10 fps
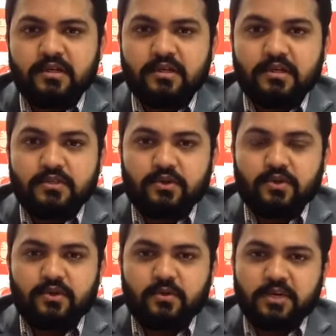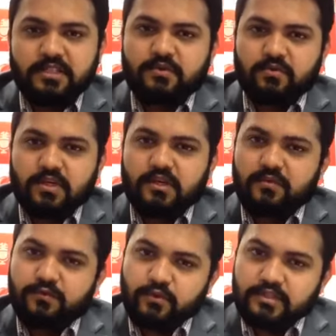So you must work
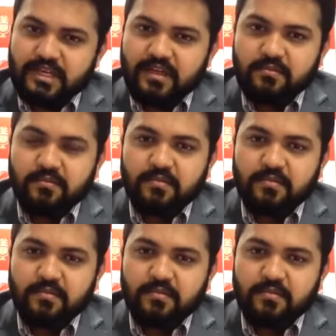full-time,